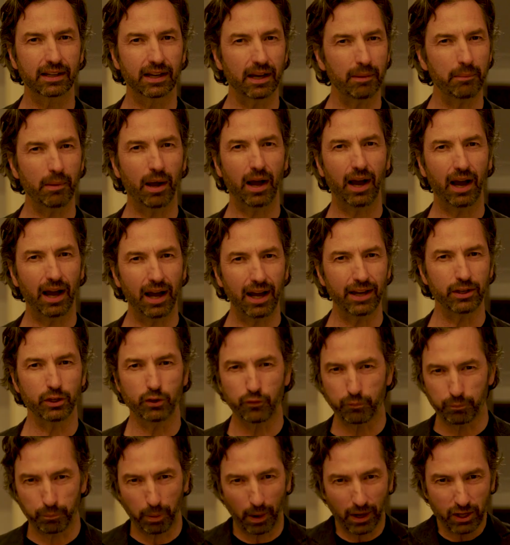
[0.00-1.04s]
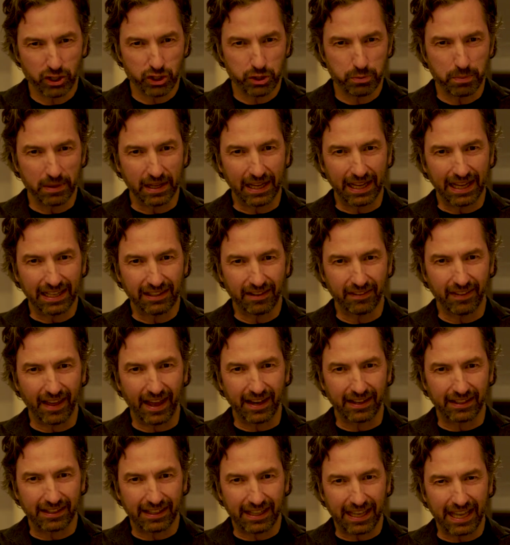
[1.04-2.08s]
Come on, you've punched me into
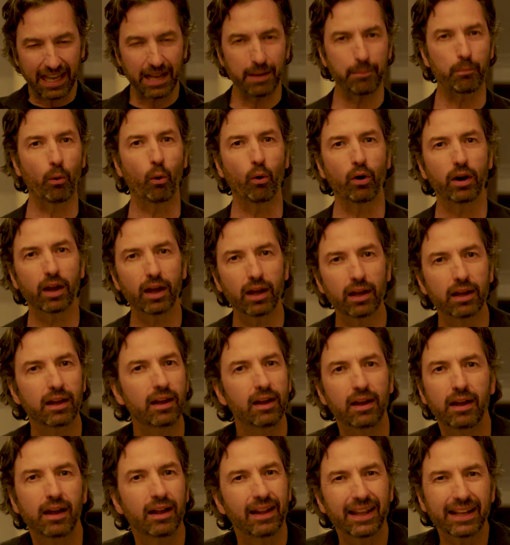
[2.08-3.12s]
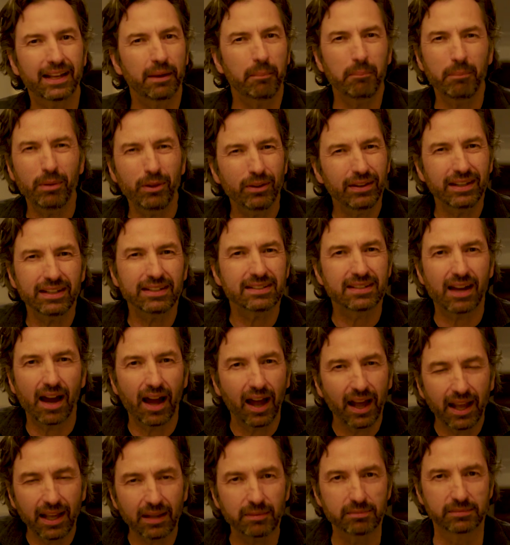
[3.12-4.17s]
that keyboard like a million
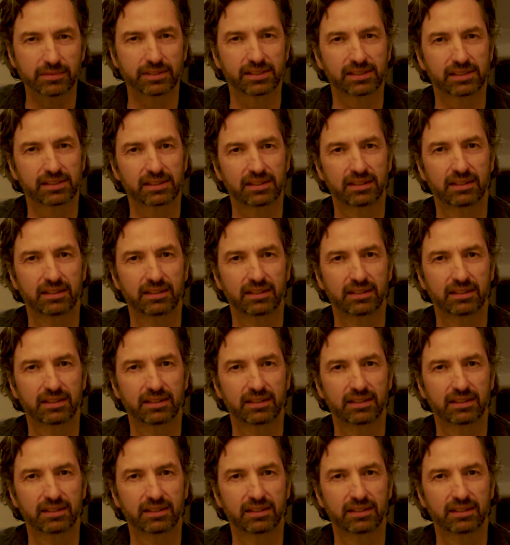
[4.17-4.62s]
times.